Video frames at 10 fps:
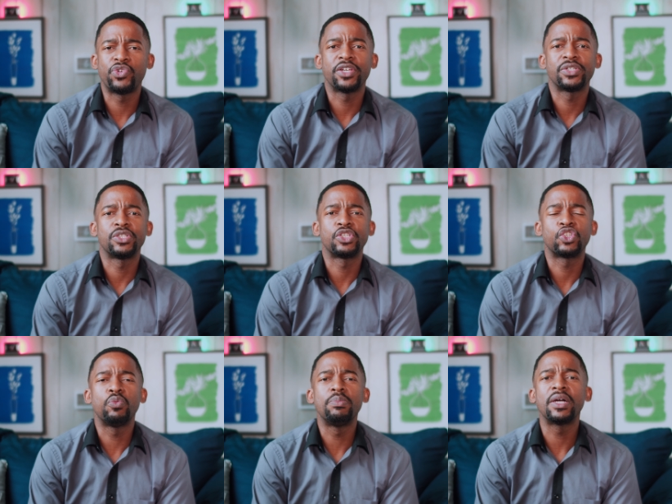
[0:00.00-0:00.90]
The pressure
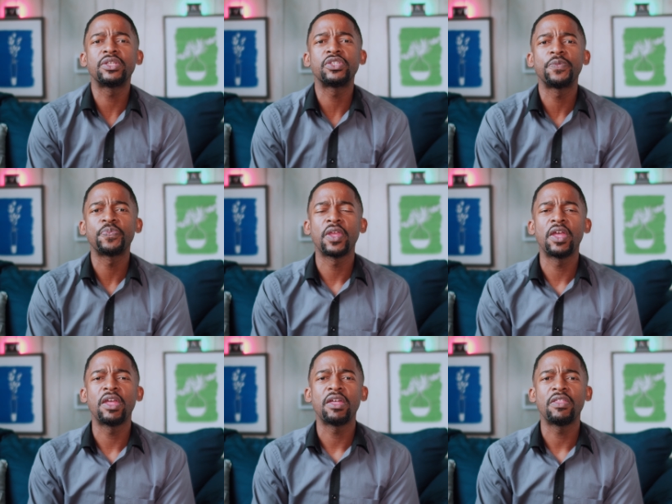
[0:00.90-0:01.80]
is so much.
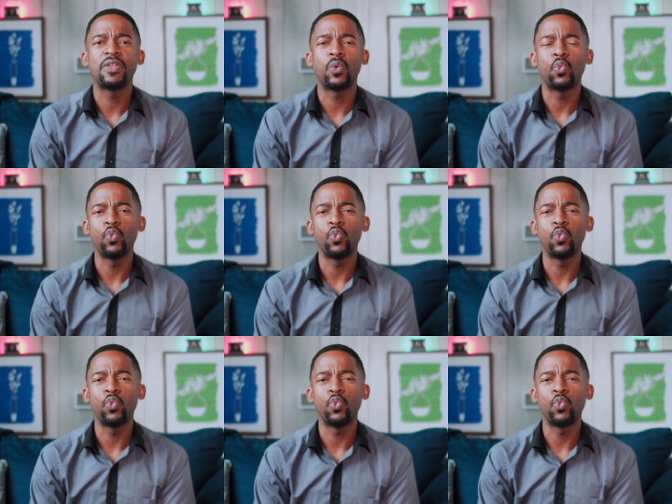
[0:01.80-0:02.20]
The